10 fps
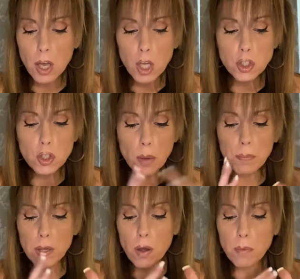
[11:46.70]

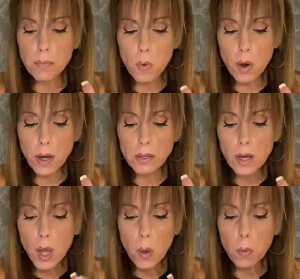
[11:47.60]
jumping on board
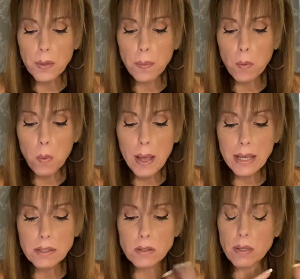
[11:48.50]
with the
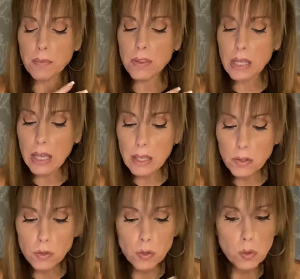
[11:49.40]
way something
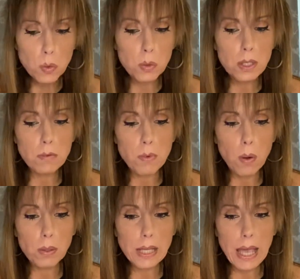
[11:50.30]
is newly
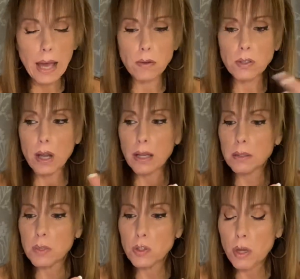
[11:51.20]
rolling out. You're not going
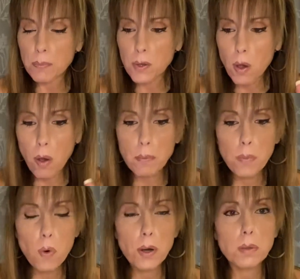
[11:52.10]
to be jumping on
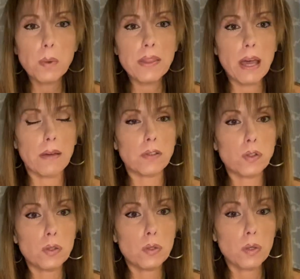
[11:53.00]
board with having
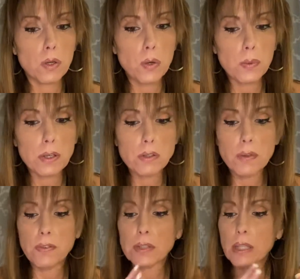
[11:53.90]
to do your career
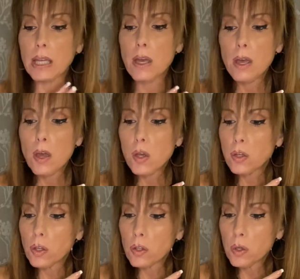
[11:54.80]
differently.
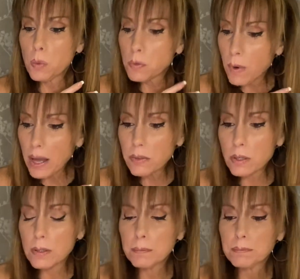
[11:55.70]
You would rather